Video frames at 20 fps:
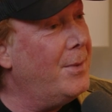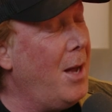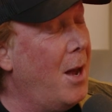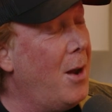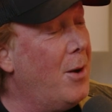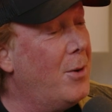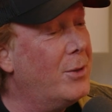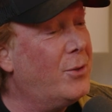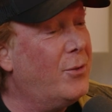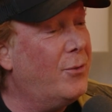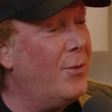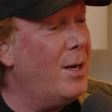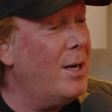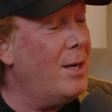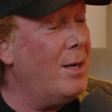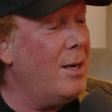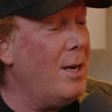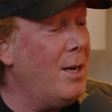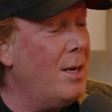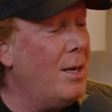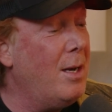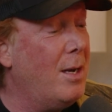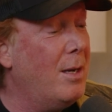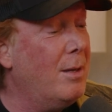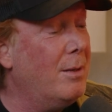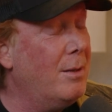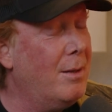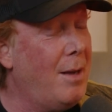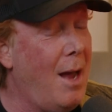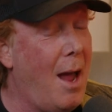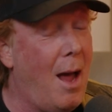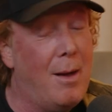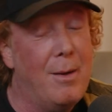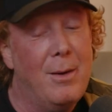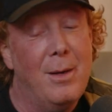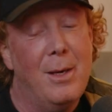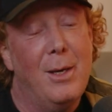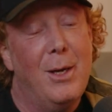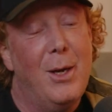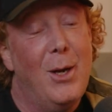No, yeah.
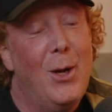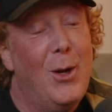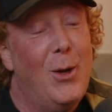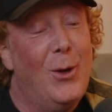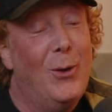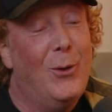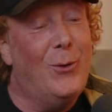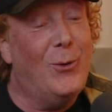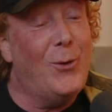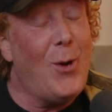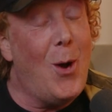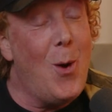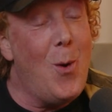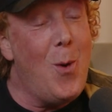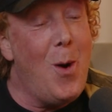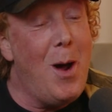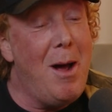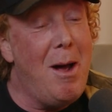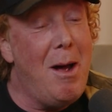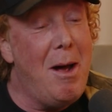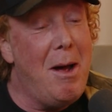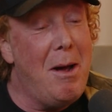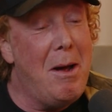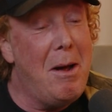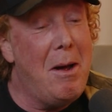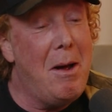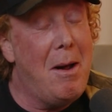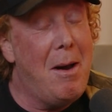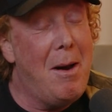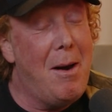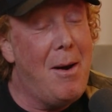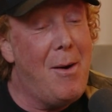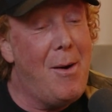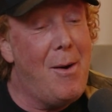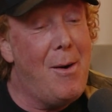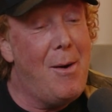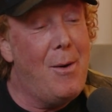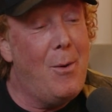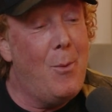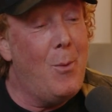So
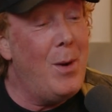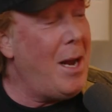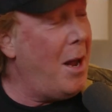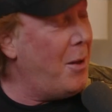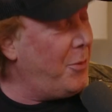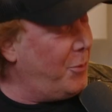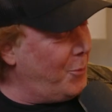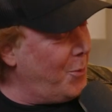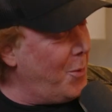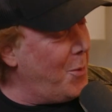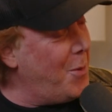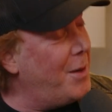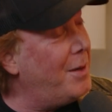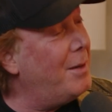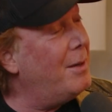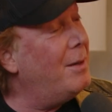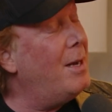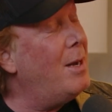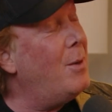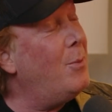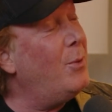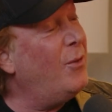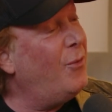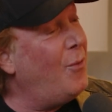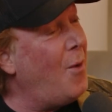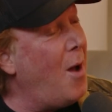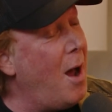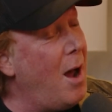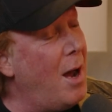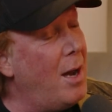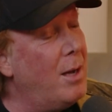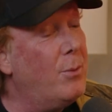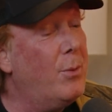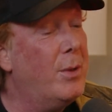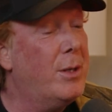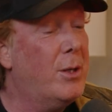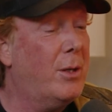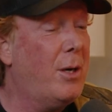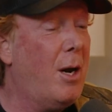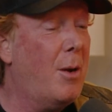we got through it. It was fine.
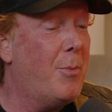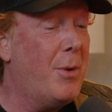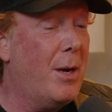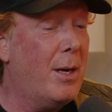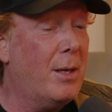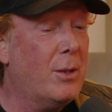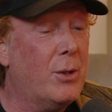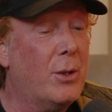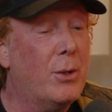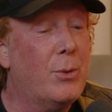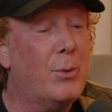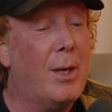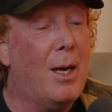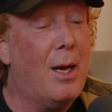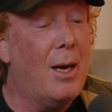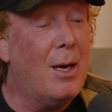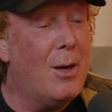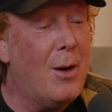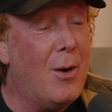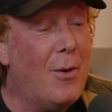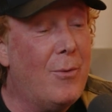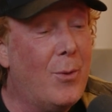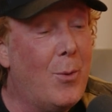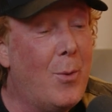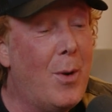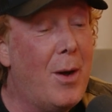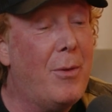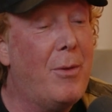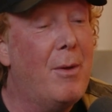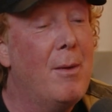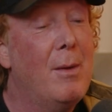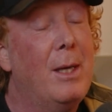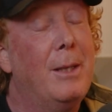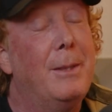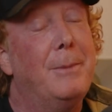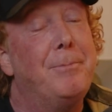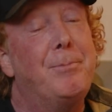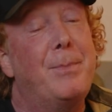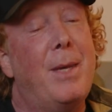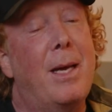We took our pictures. We got it over with.
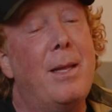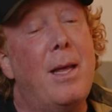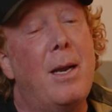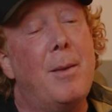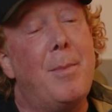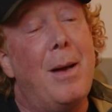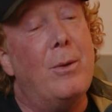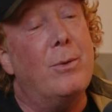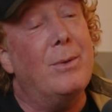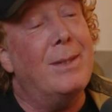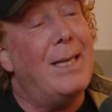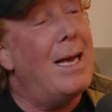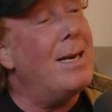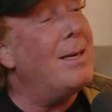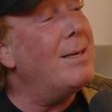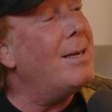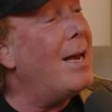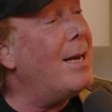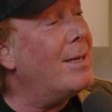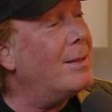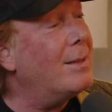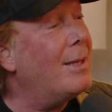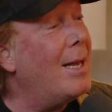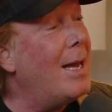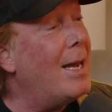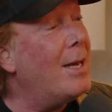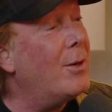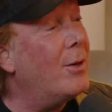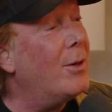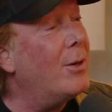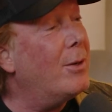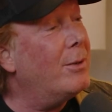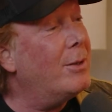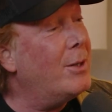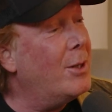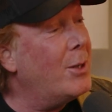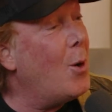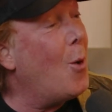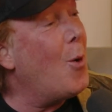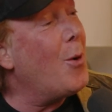And then about 10 days later,
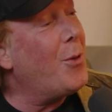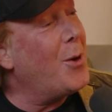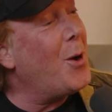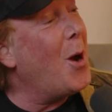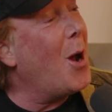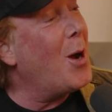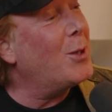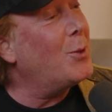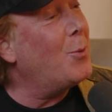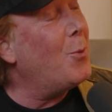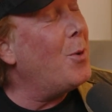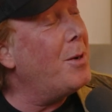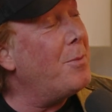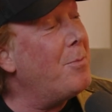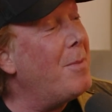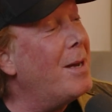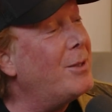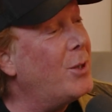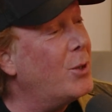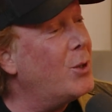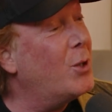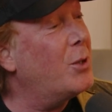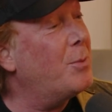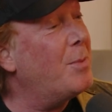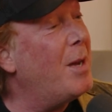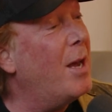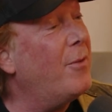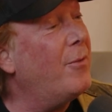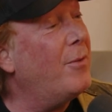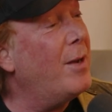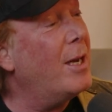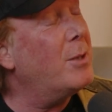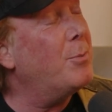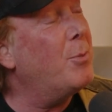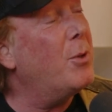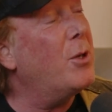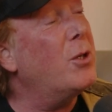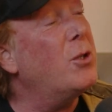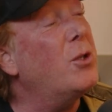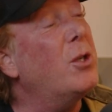the Orthodox one messages me on
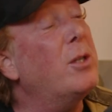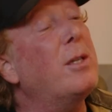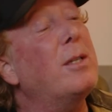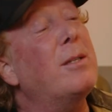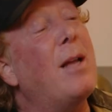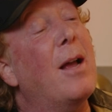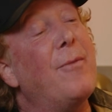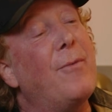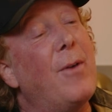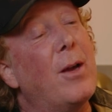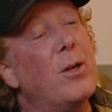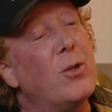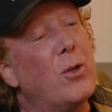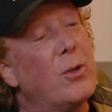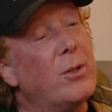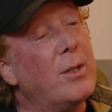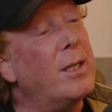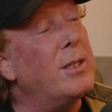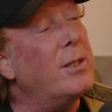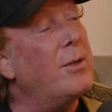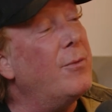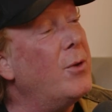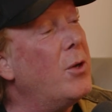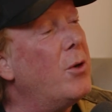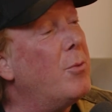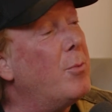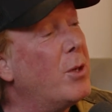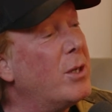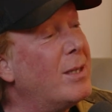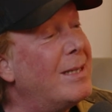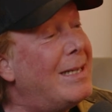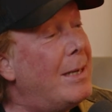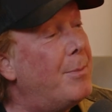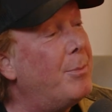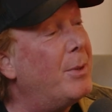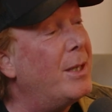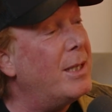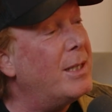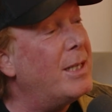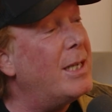Facebook and she says, I find your sense of humor
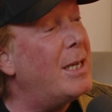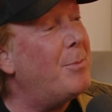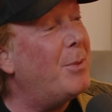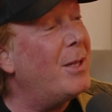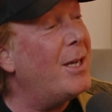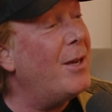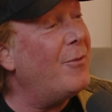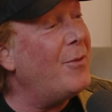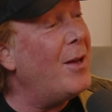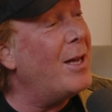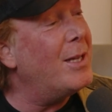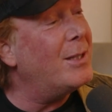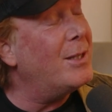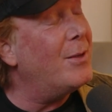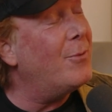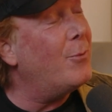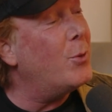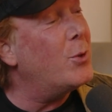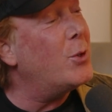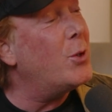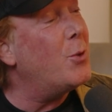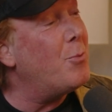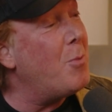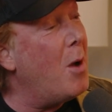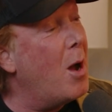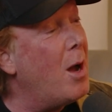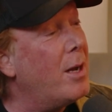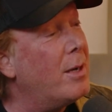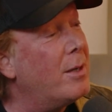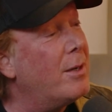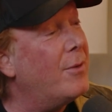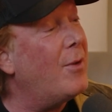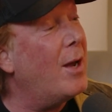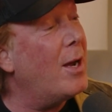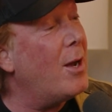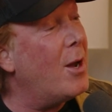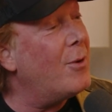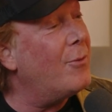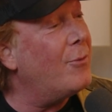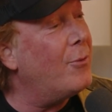deeply, deeply offensive. Would you mind if
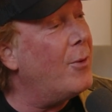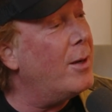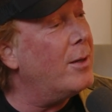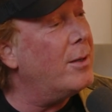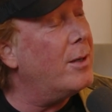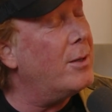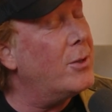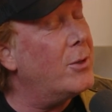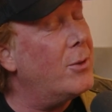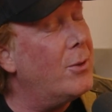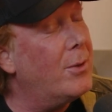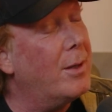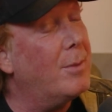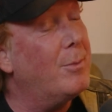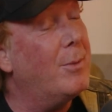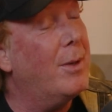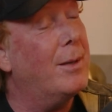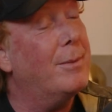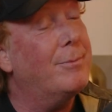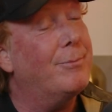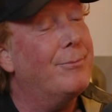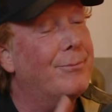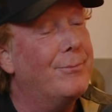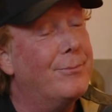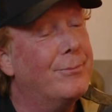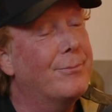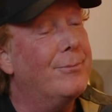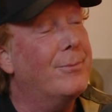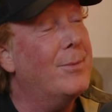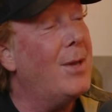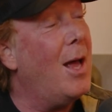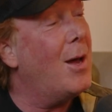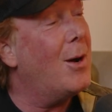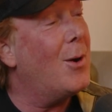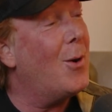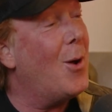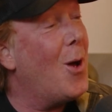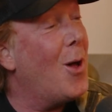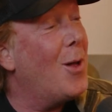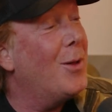I unfriended you? And I'm like,
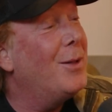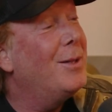not at all.